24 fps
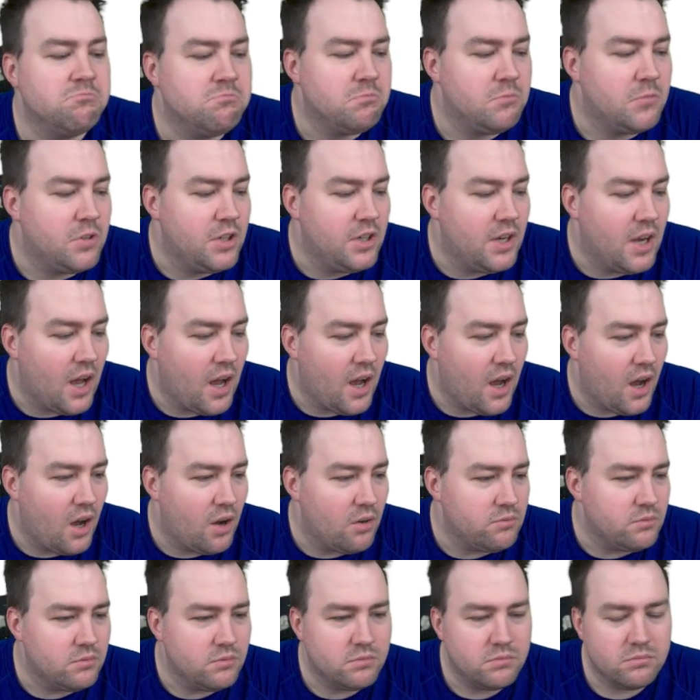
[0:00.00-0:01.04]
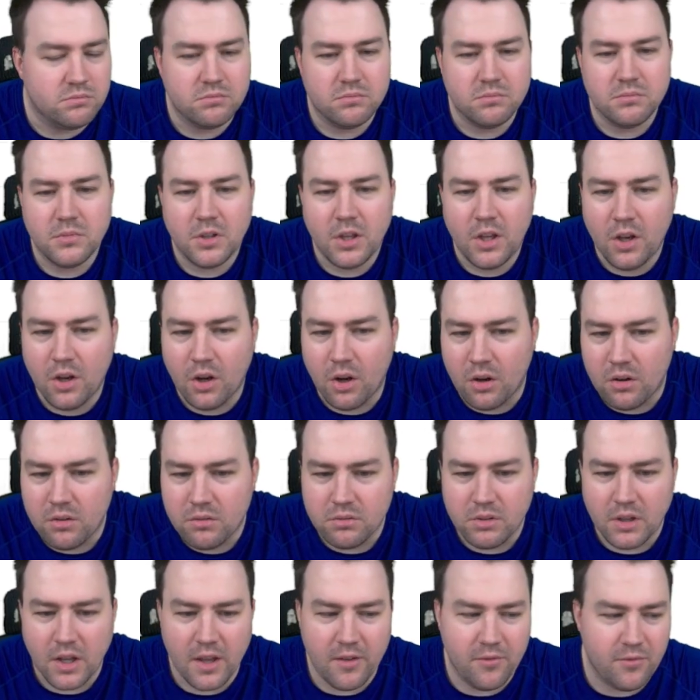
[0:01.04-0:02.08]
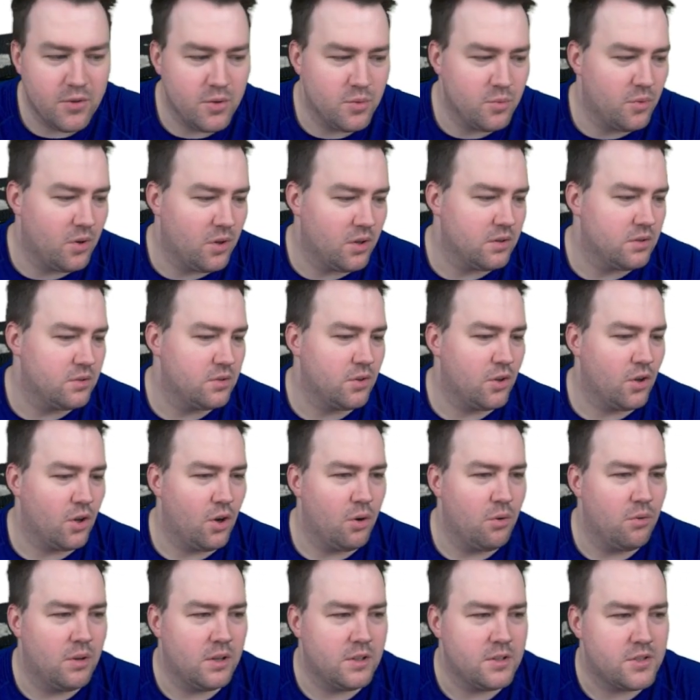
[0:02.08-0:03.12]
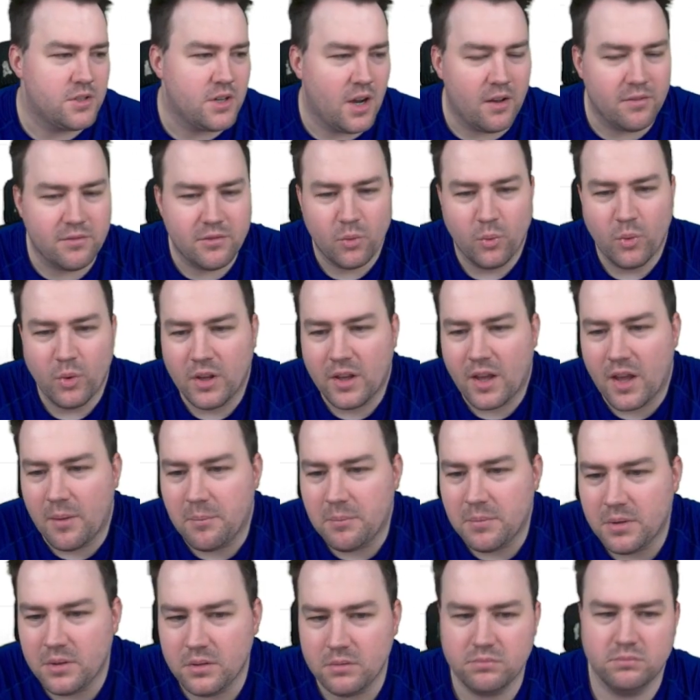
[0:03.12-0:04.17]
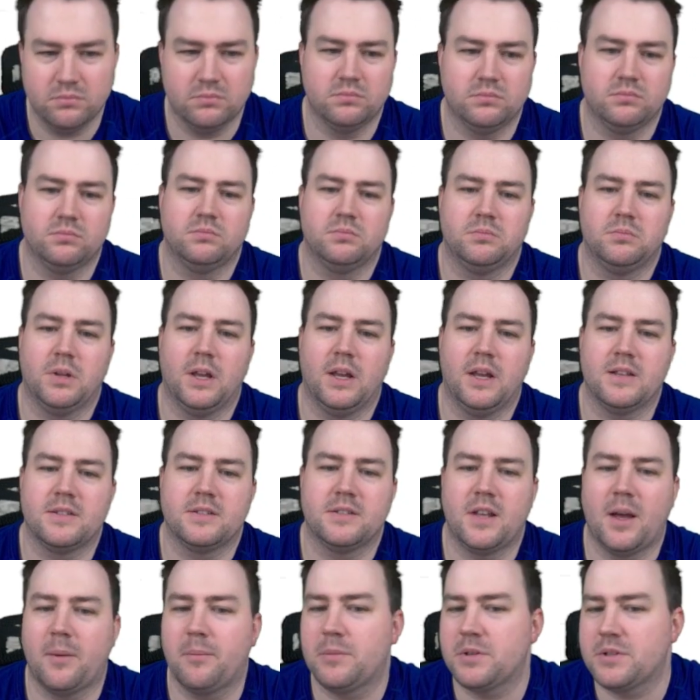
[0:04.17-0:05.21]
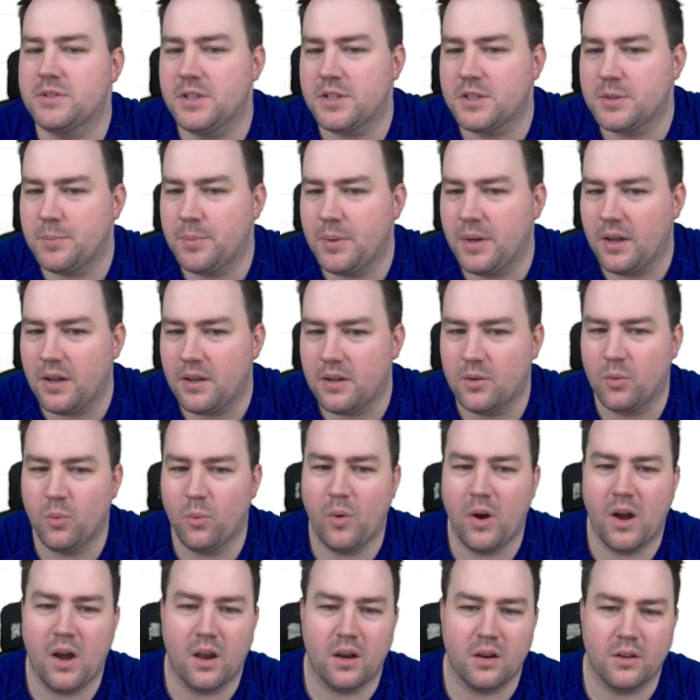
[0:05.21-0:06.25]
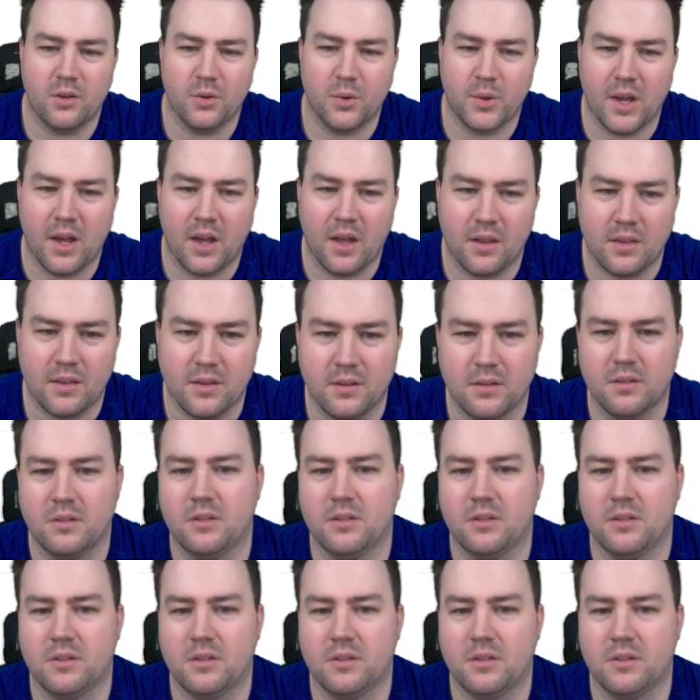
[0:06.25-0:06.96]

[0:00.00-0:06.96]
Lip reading: now, if you want to go and draft Will Campbell as a number 6 pick, while you get